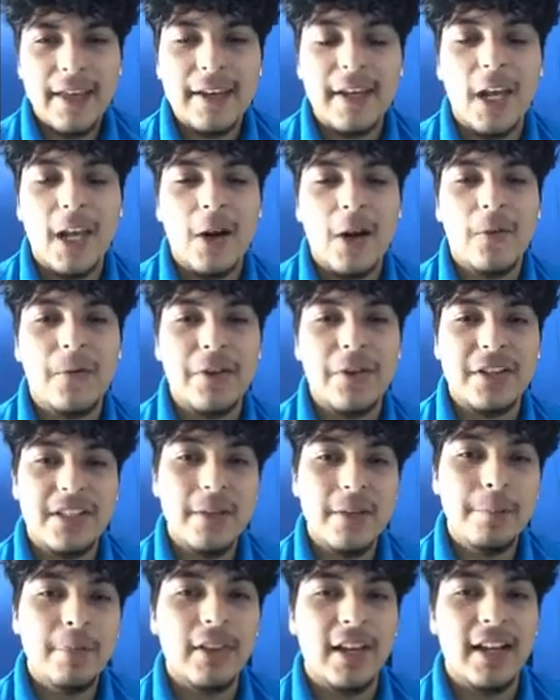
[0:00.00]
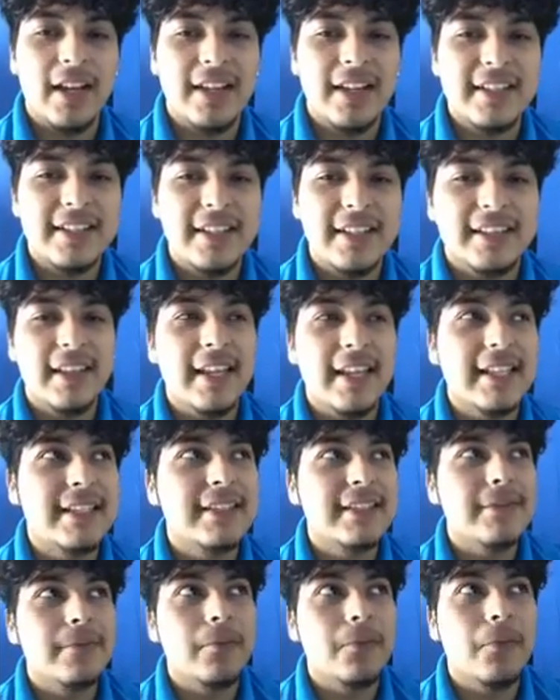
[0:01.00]
Now, for simple eyes,
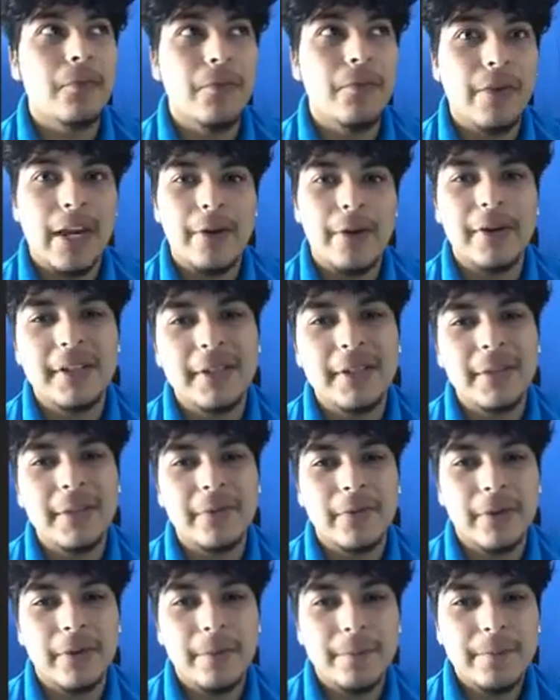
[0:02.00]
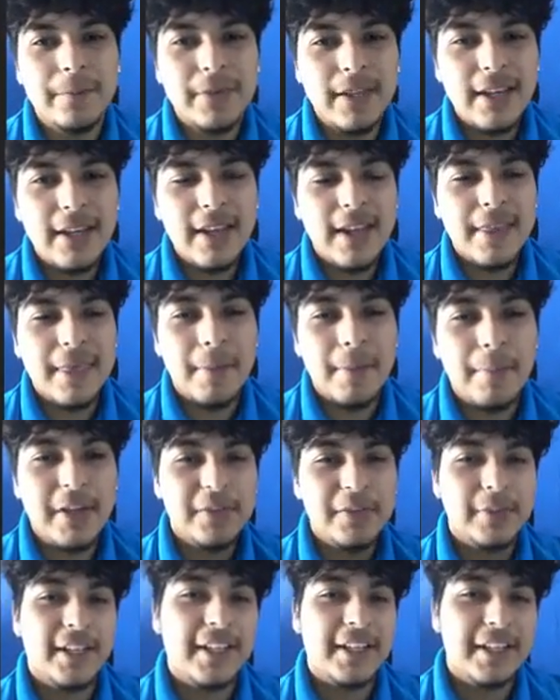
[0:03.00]
it's very different. The
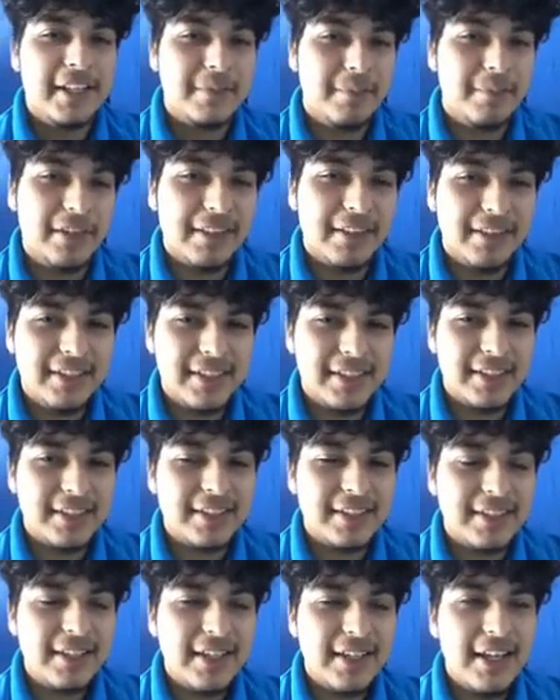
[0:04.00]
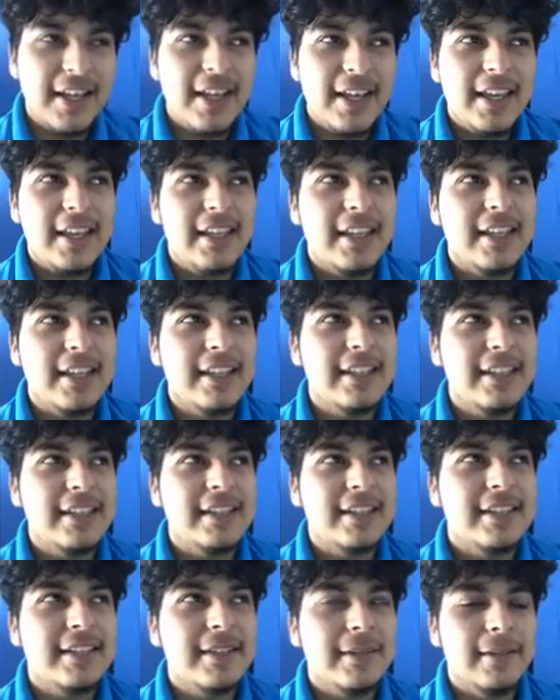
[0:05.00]
best way I can explain this
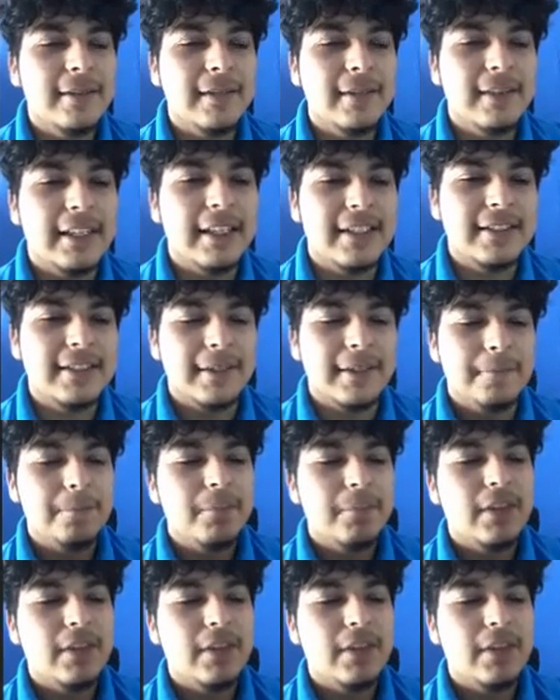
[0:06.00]
is, let's see.